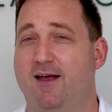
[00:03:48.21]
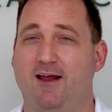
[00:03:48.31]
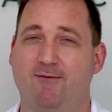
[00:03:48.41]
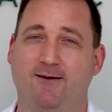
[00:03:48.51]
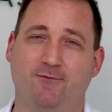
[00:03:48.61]

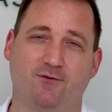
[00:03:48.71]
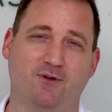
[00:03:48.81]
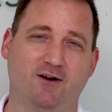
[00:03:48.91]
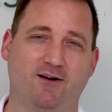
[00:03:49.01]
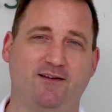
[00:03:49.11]
Anyway, it's
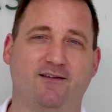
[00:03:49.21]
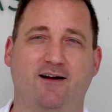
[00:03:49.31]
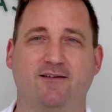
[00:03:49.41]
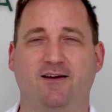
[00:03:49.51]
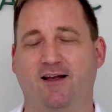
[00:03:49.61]
really great to
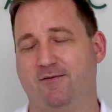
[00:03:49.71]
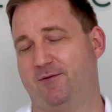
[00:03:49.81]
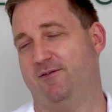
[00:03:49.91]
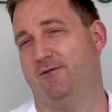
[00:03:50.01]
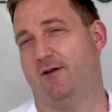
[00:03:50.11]
talk to you guys.
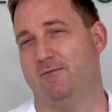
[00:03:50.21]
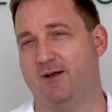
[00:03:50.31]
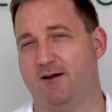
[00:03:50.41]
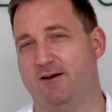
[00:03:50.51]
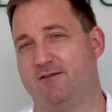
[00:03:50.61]
Please follow me
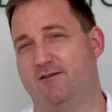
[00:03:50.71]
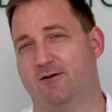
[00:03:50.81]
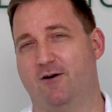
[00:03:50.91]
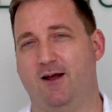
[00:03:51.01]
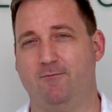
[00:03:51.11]
on
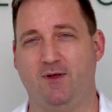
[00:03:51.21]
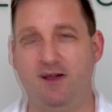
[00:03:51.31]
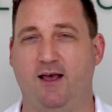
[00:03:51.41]
Instagram.